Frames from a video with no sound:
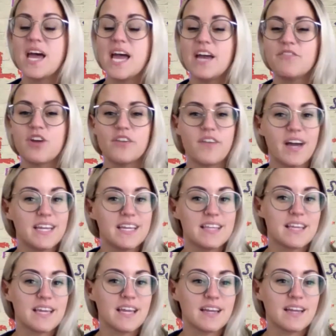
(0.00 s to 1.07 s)
If you have
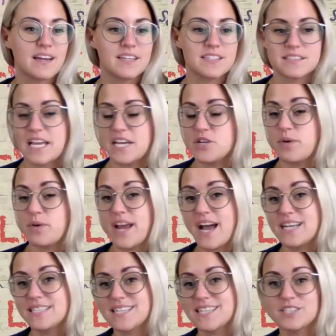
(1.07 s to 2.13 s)
anything that you want to
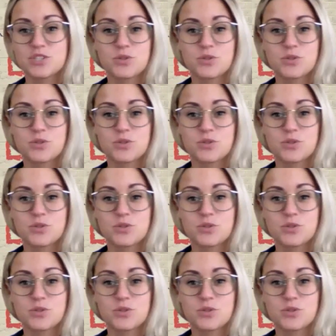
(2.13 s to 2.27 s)
ask us,